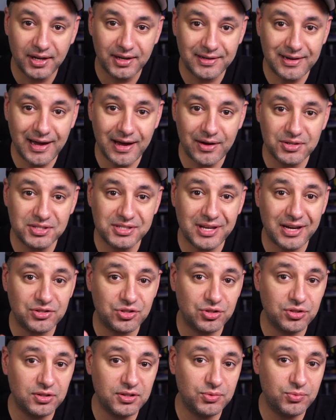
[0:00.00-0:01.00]
Now, it's
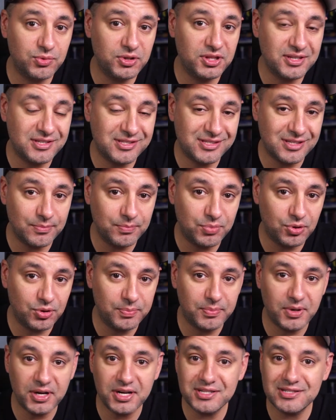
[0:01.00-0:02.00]
actually really simple,
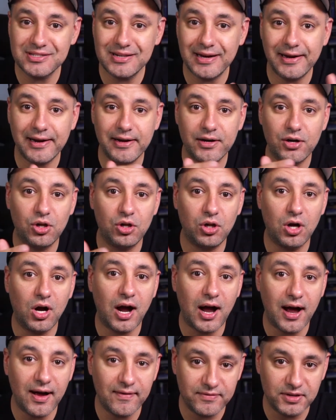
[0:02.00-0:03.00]
but it's not at all
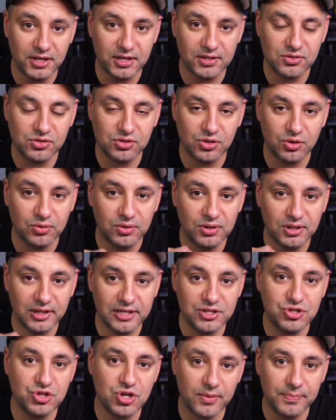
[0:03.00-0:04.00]
obvious. So
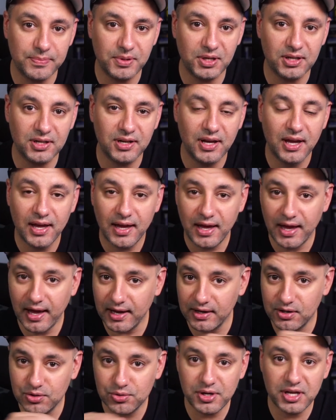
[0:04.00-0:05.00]
let's jump in
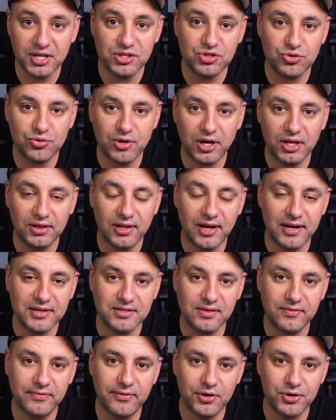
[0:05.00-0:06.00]
and create straight lines
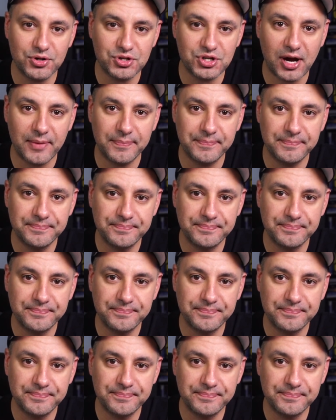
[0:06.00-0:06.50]
in Photoshop.